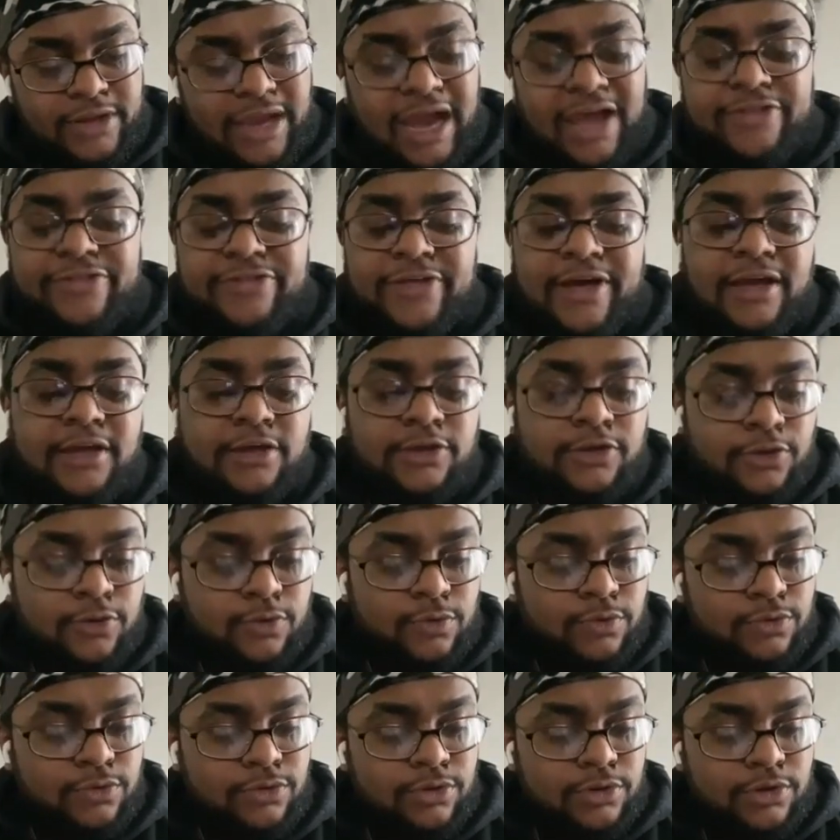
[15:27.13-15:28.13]
I thank
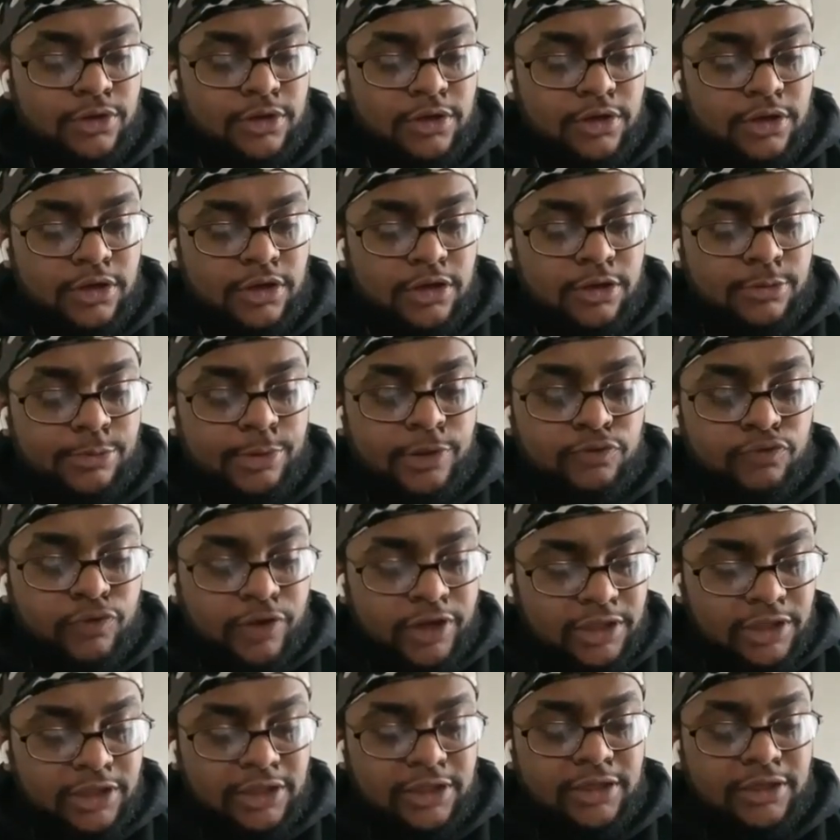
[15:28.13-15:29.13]
you. But
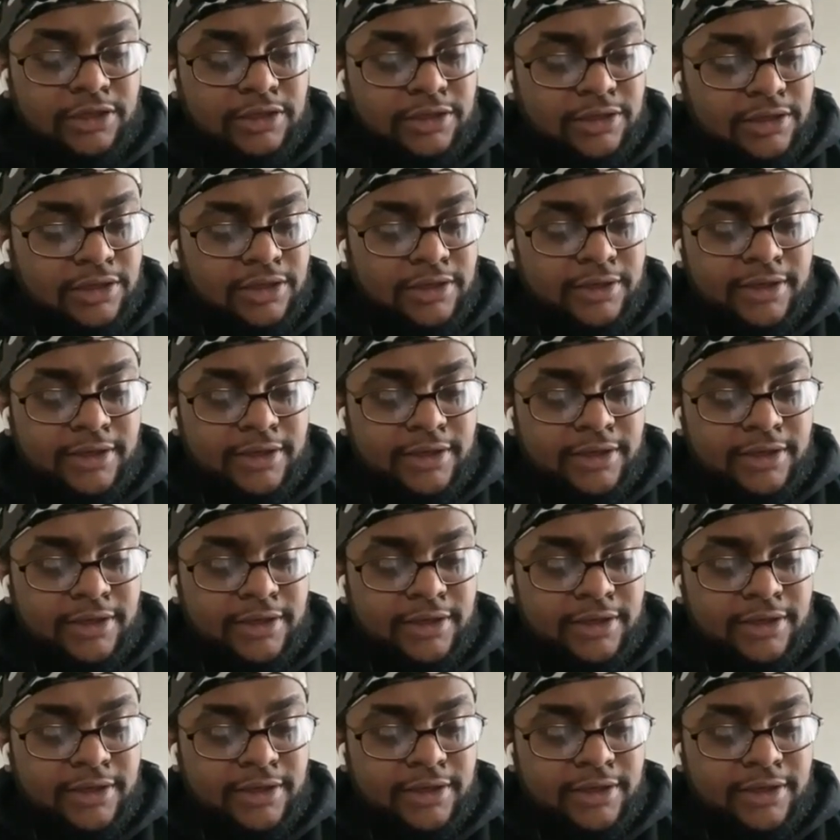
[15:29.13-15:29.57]
really,